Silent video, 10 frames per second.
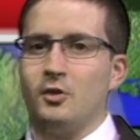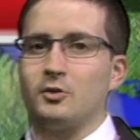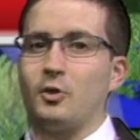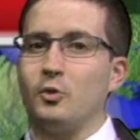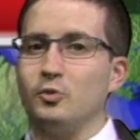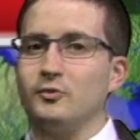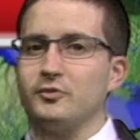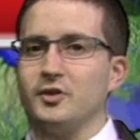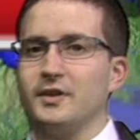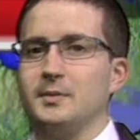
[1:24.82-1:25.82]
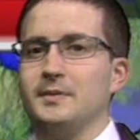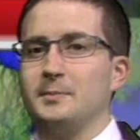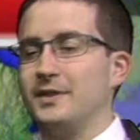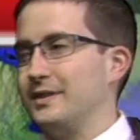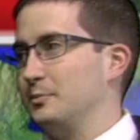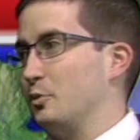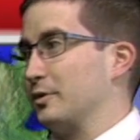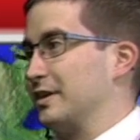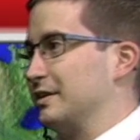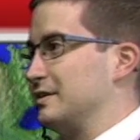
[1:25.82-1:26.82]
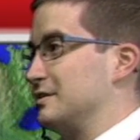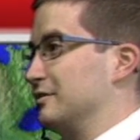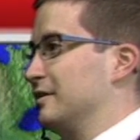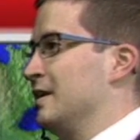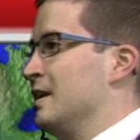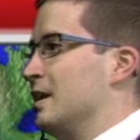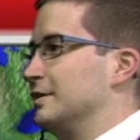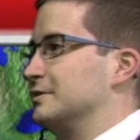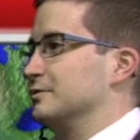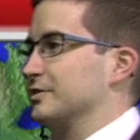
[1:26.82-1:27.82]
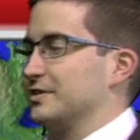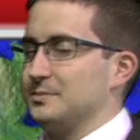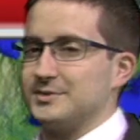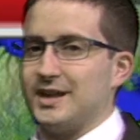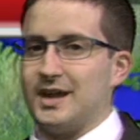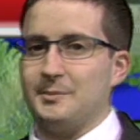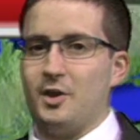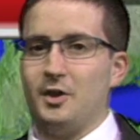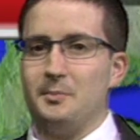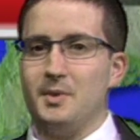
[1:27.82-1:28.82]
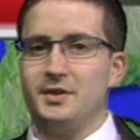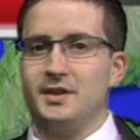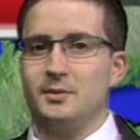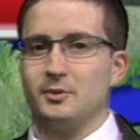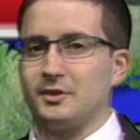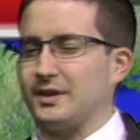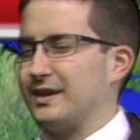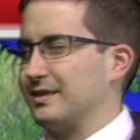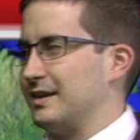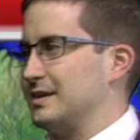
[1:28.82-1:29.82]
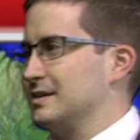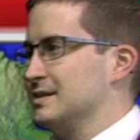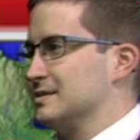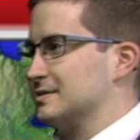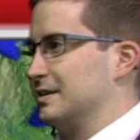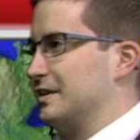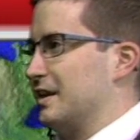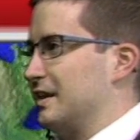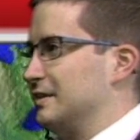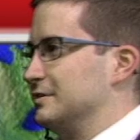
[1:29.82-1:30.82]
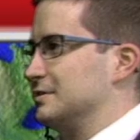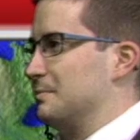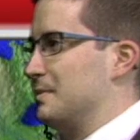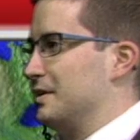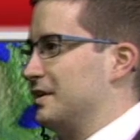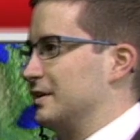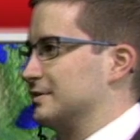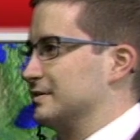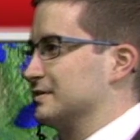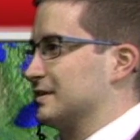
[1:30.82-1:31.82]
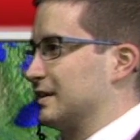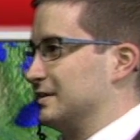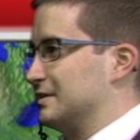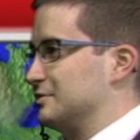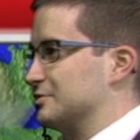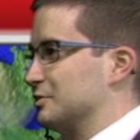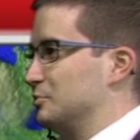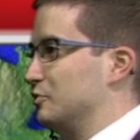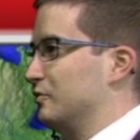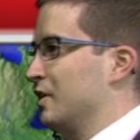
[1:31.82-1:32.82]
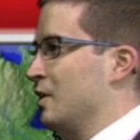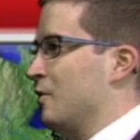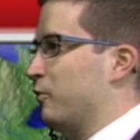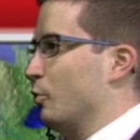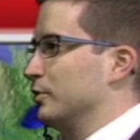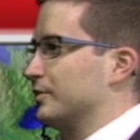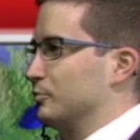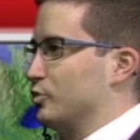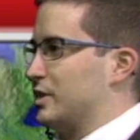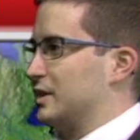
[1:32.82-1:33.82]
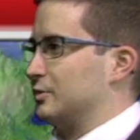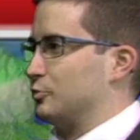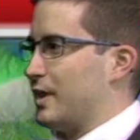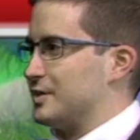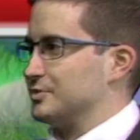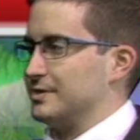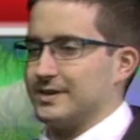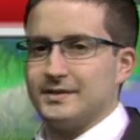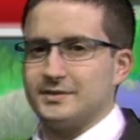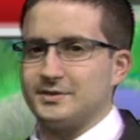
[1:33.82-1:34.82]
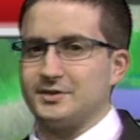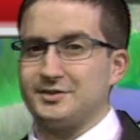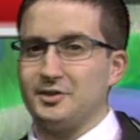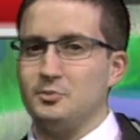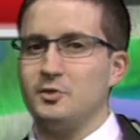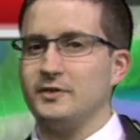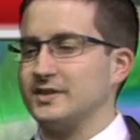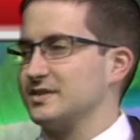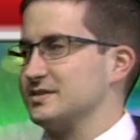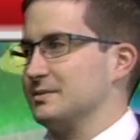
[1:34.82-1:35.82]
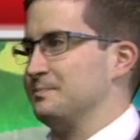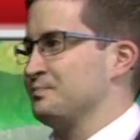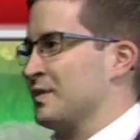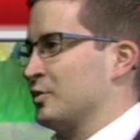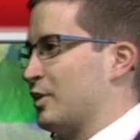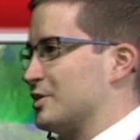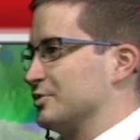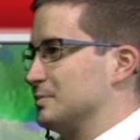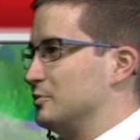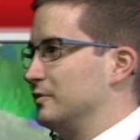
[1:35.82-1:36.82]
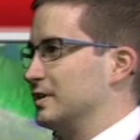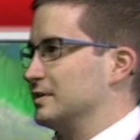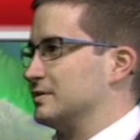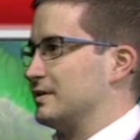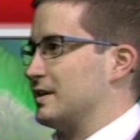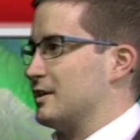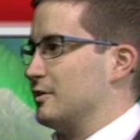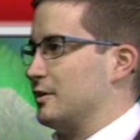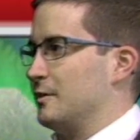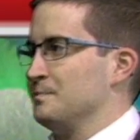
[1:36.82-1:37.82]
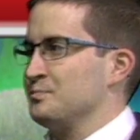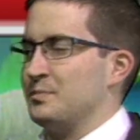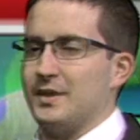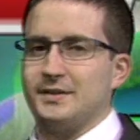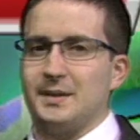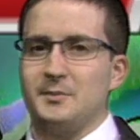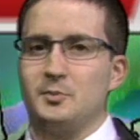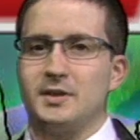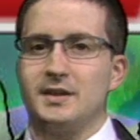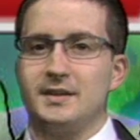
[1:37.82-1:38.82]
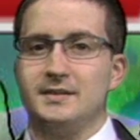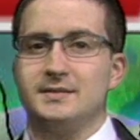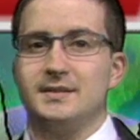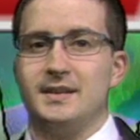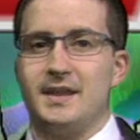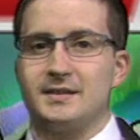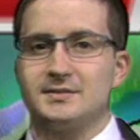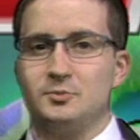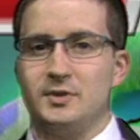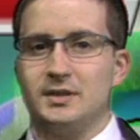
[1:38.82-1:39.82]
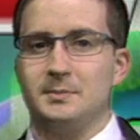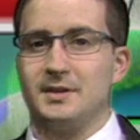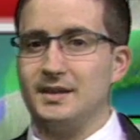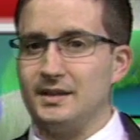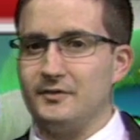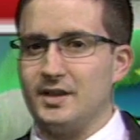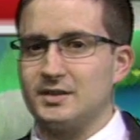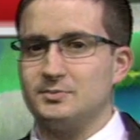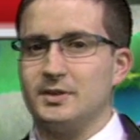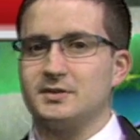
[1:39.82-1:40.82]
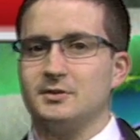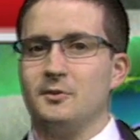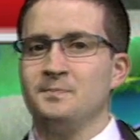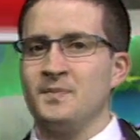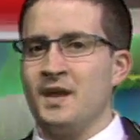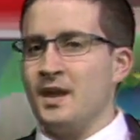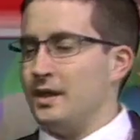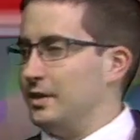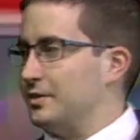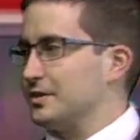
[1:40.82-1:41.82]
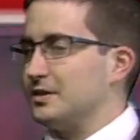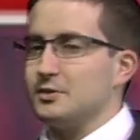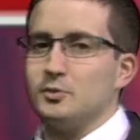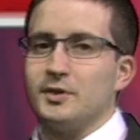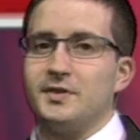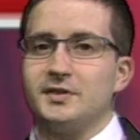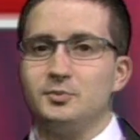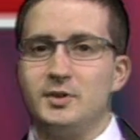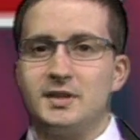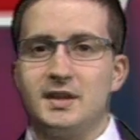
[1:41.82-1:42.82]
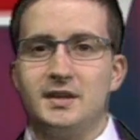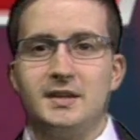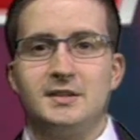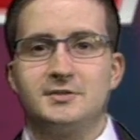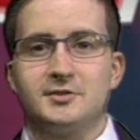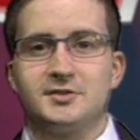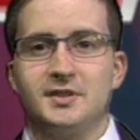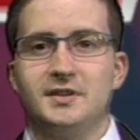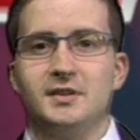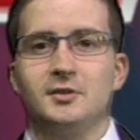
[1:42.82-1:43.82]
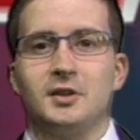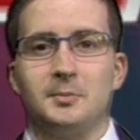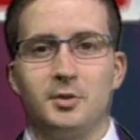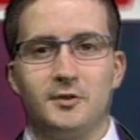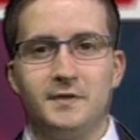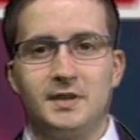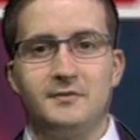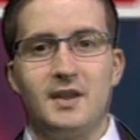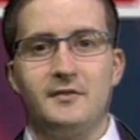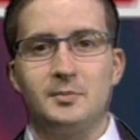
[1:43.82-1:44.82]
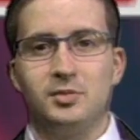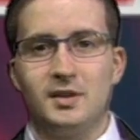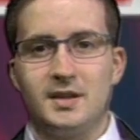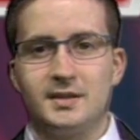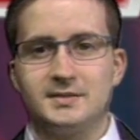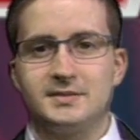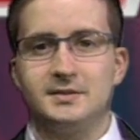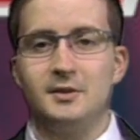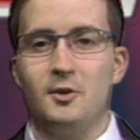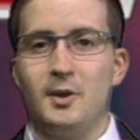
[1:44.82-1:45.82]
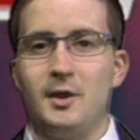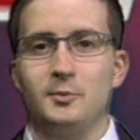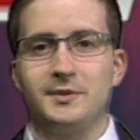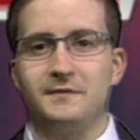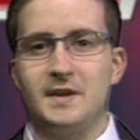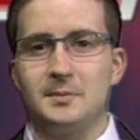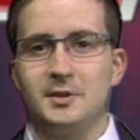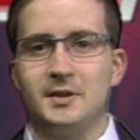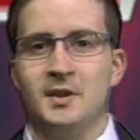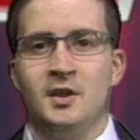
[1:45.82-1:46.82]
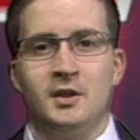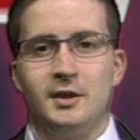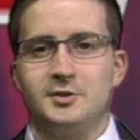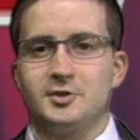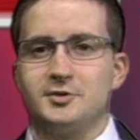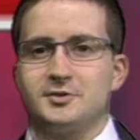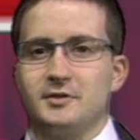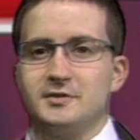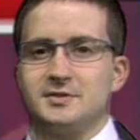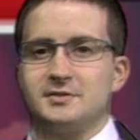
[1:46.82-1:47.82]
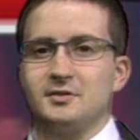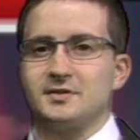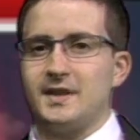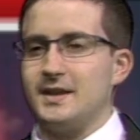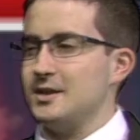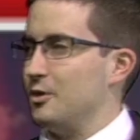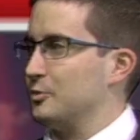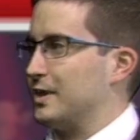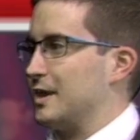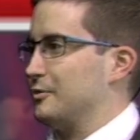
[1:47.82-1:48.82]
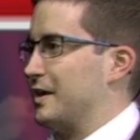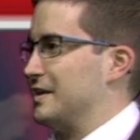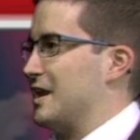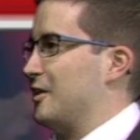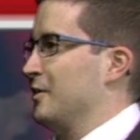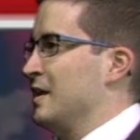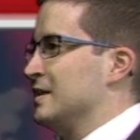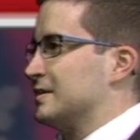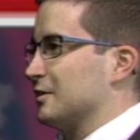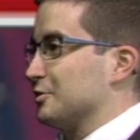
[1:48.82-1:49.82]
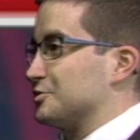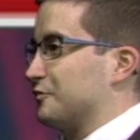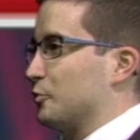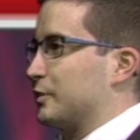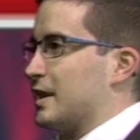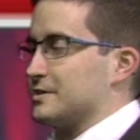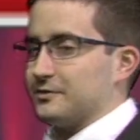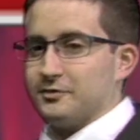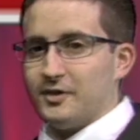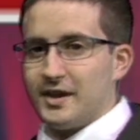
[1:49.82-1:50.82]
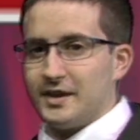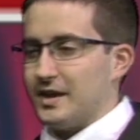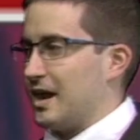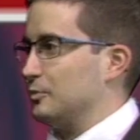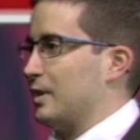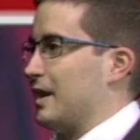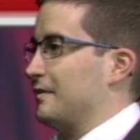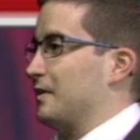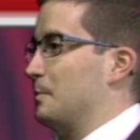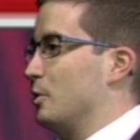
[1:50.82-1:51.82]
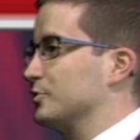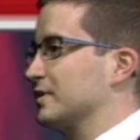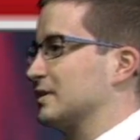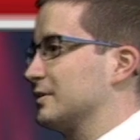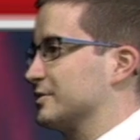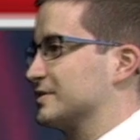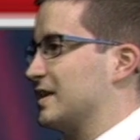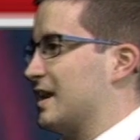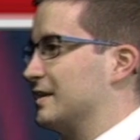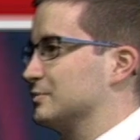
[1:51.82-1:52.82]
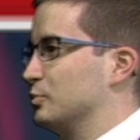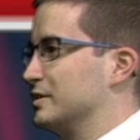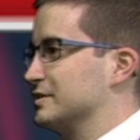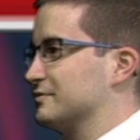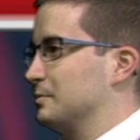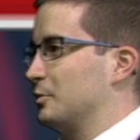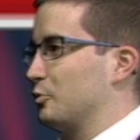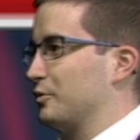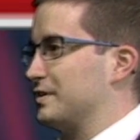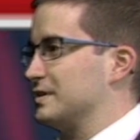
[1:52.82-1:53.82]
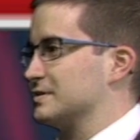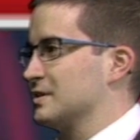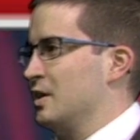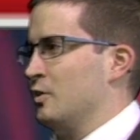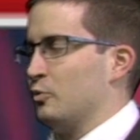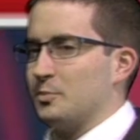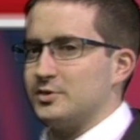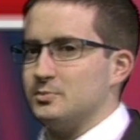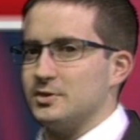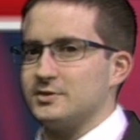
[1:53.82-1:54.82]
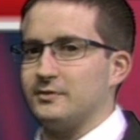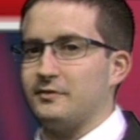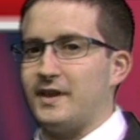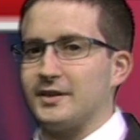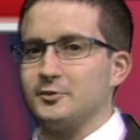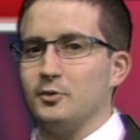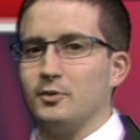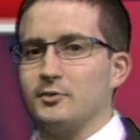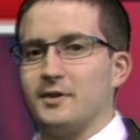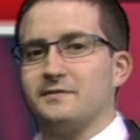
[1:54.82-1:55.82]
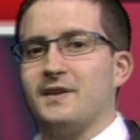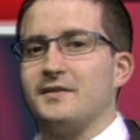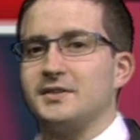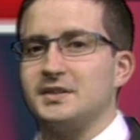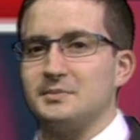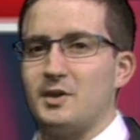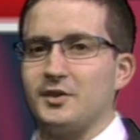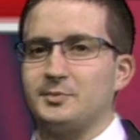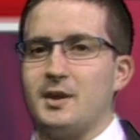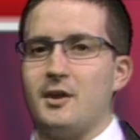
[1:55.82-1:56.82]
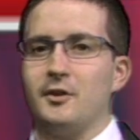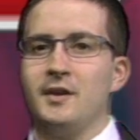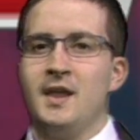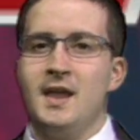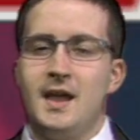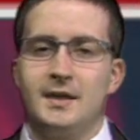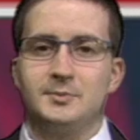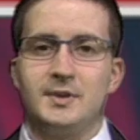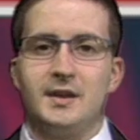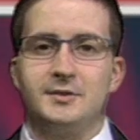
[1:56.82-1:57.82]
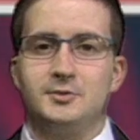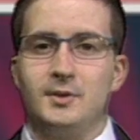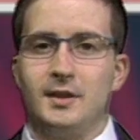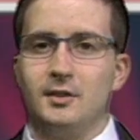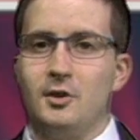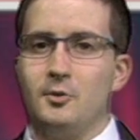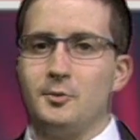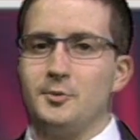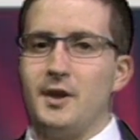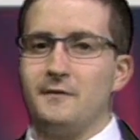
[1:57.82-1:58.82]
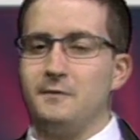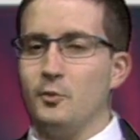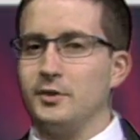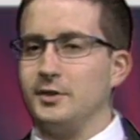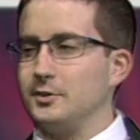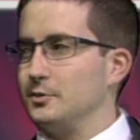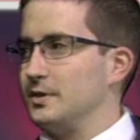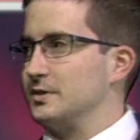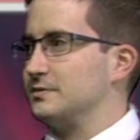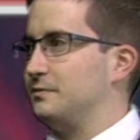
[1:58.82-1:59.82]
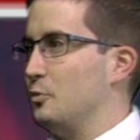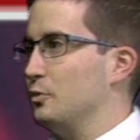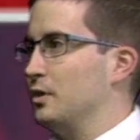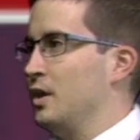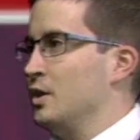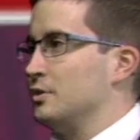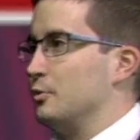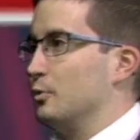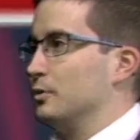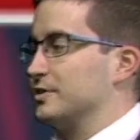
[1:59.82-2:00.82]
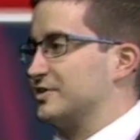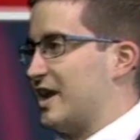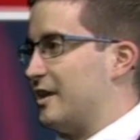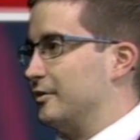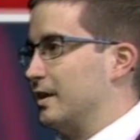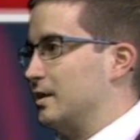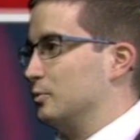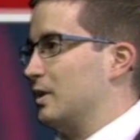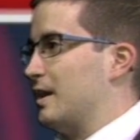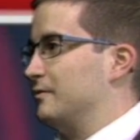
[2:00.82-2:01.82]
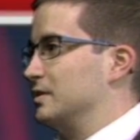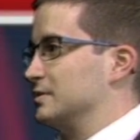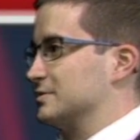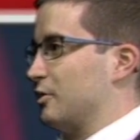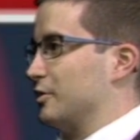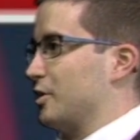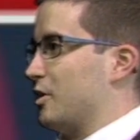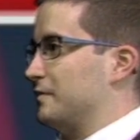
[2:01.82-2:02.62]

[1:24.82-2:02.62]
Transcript: along a cold front, but that won't get in here until sometime on Monday. We're looking at late Sunday night into Monday as this continues to move forward. Some rain gradually, again, this is a slow moving system, gradually moving into the area by the time that we get into next week, the beginning of next week. So nothing to deal with this weekend. Easter Sunday looking perfect. If you have any plans to go out with the family, any church services, looks A-OK right now. Take a look at your forecast for Friday night. We'll have mostly clear skies, winds from the northeast. Won't be too much of a factor, only around 5 to 10 miles per hour as we head to a low around 40 degrees. For your Saturday, we'll have starting